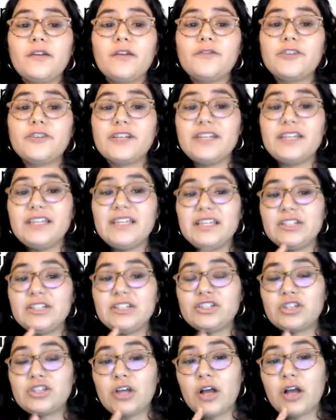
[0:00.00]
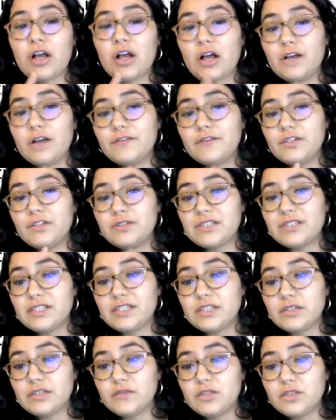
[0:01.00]
for each of those
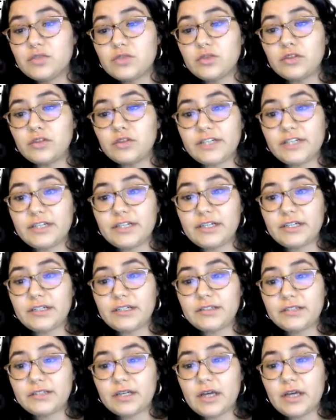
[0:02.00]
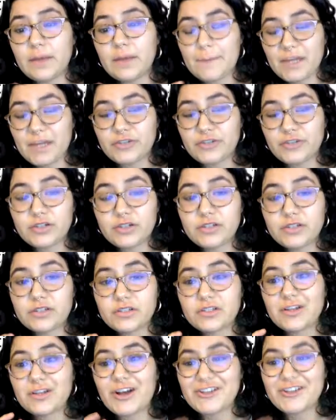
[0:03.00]
individual
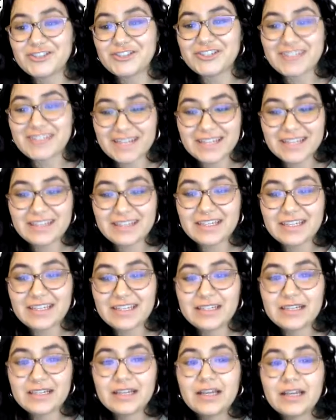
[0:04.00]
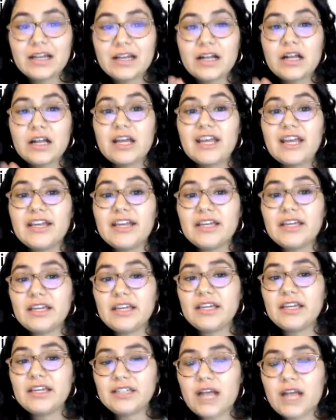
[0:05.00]
measures underneath it,
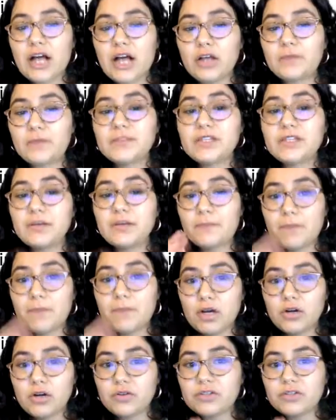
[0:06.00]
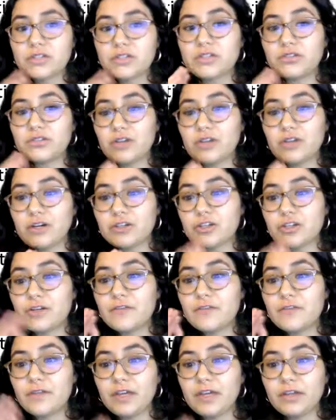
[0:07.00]
it helps compose the
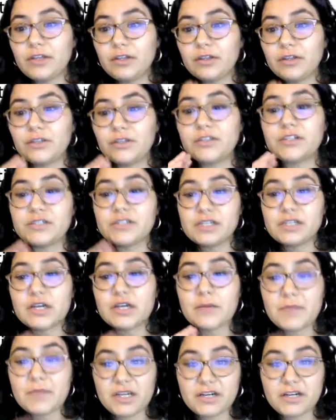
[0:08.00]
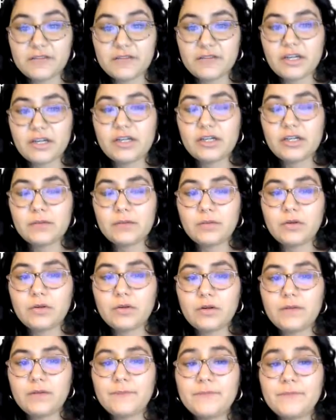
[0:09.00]
larger failure to appear
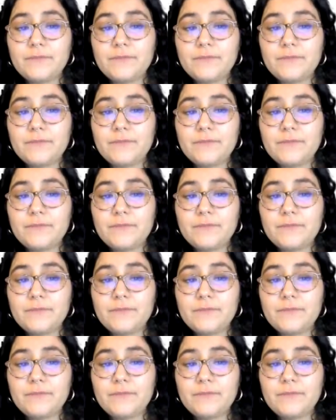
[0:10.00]
variable.